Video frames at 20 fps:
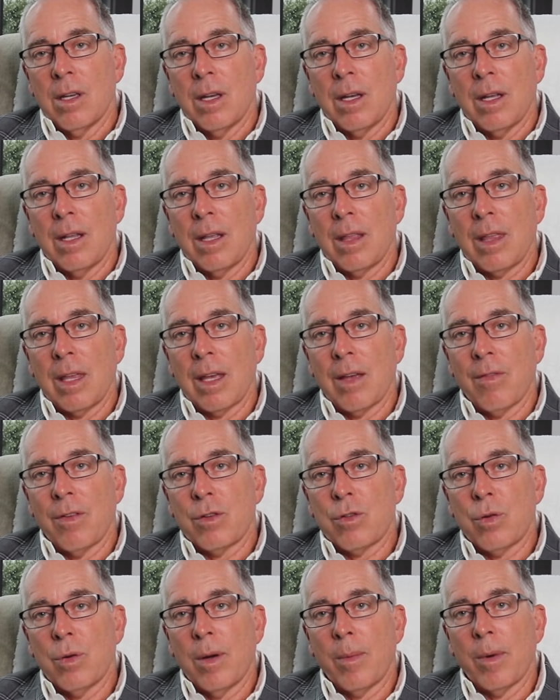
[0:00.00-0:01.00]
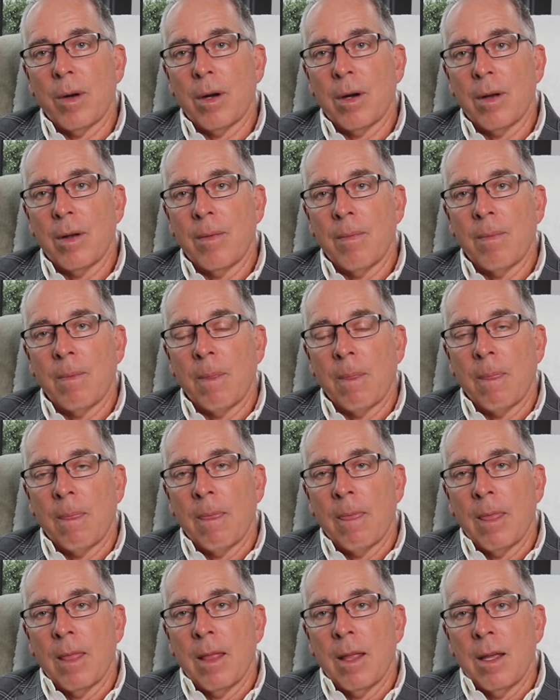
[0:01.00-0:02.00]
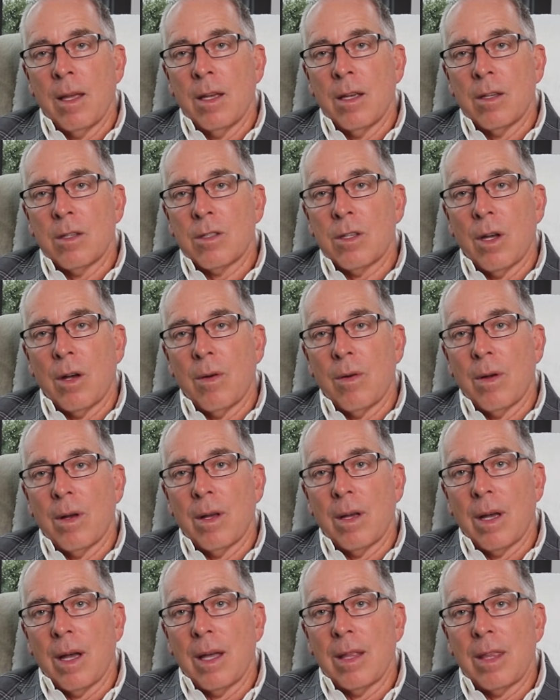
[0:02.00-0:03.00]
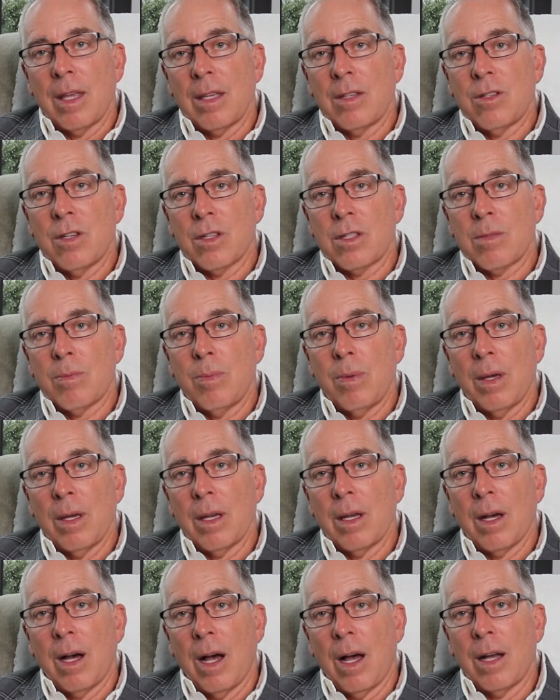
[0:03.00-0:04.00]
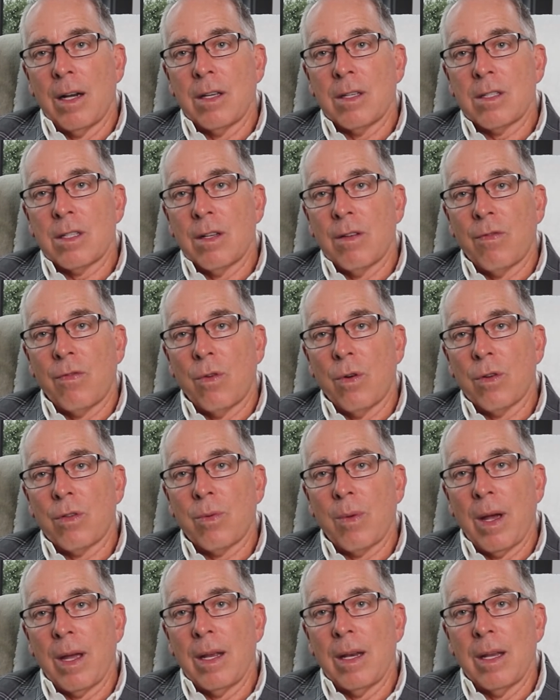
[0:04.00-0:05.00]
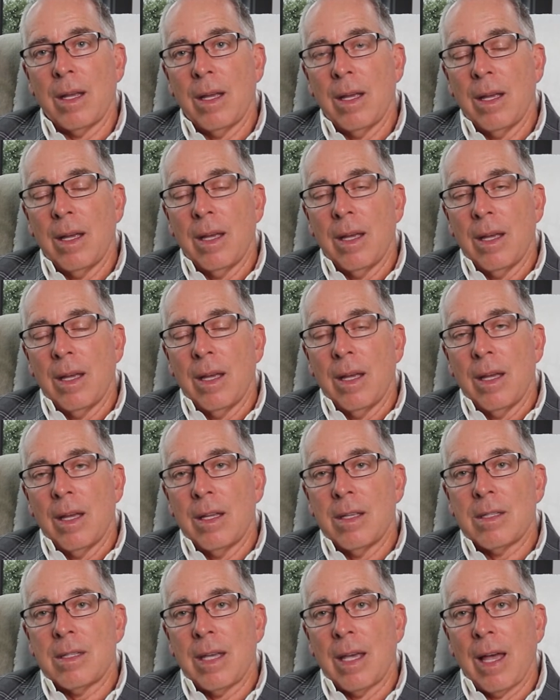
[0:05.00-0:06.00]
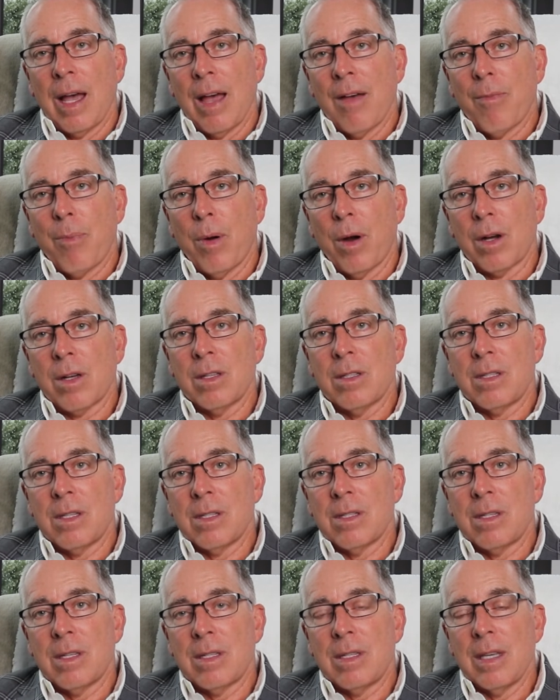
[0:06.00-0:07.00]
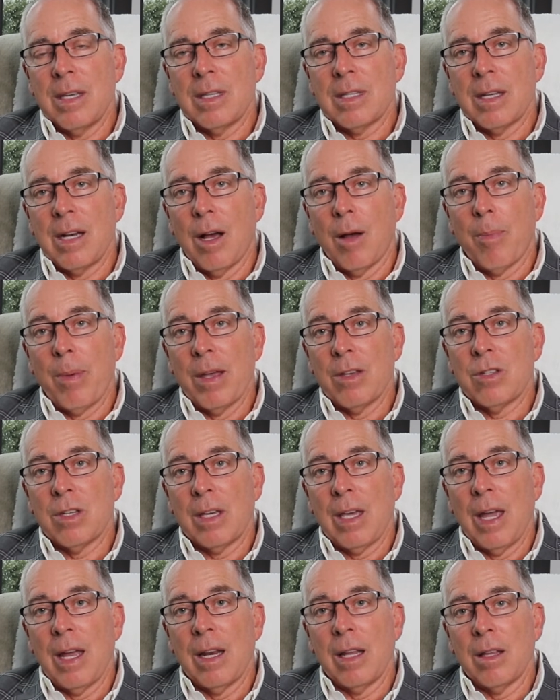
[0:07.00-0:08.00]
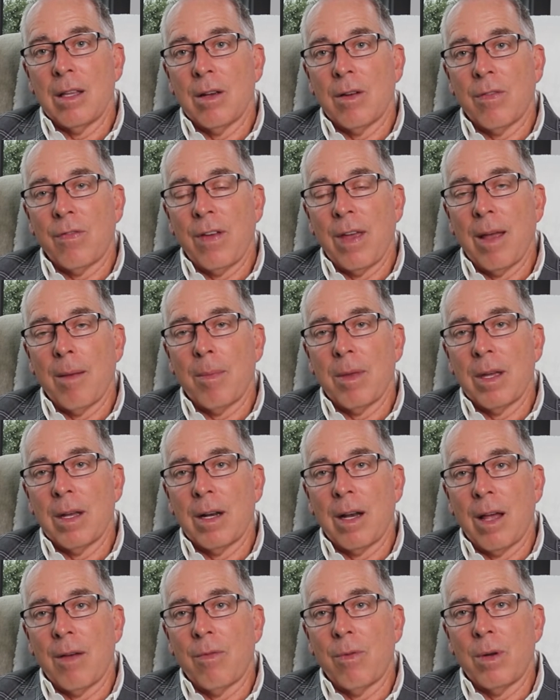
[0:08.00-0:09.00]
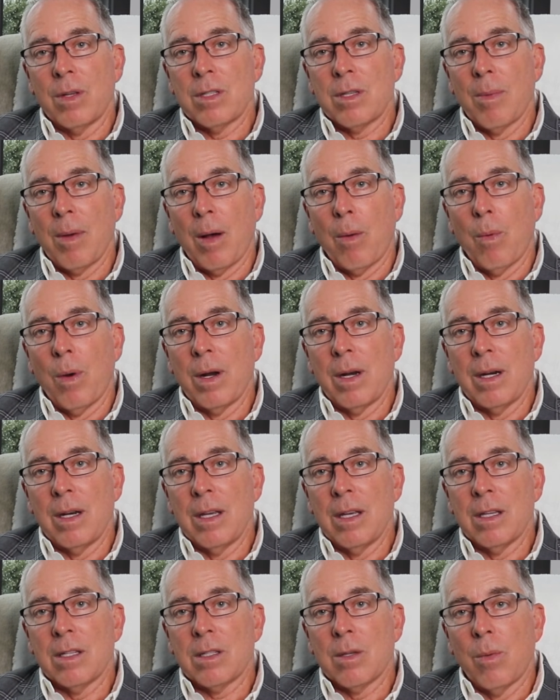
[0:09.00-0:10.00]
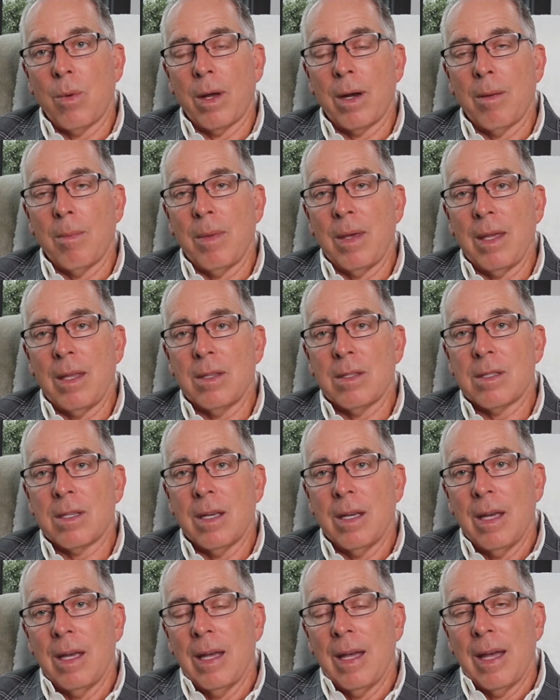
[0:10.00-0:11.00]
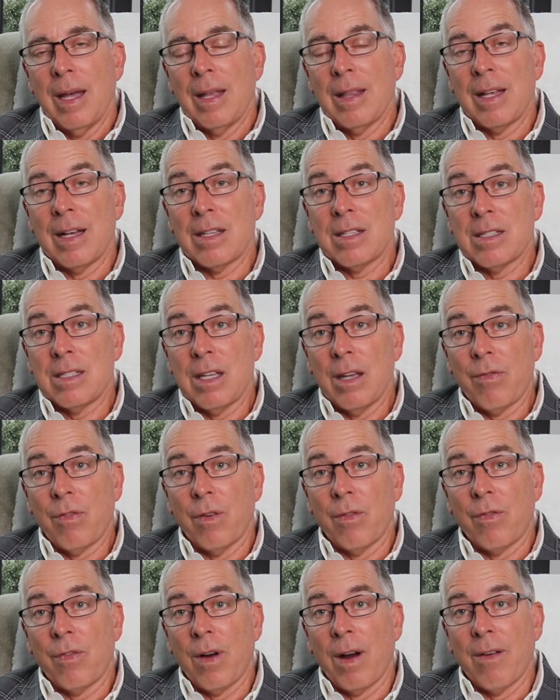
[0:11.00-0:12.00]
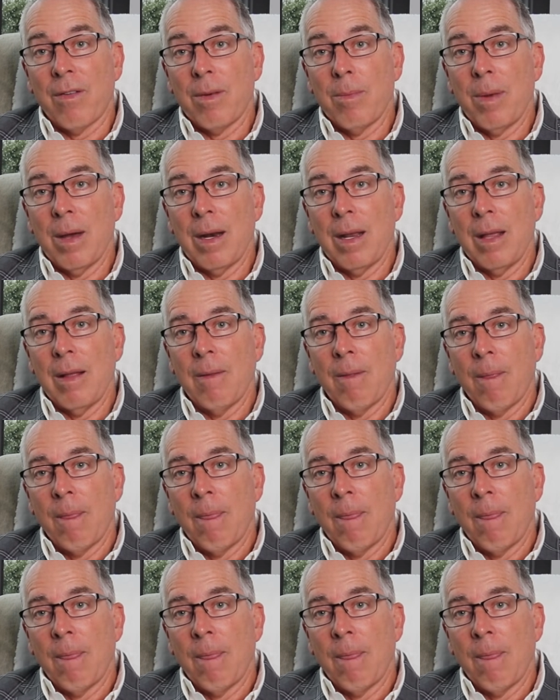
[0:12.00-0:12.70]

and they think of a trimmer. So I think just being honest and forthright and say I have Parkinson's disease, and help educating your family and loved ones about what it is and what it means, and that it's different for everybody,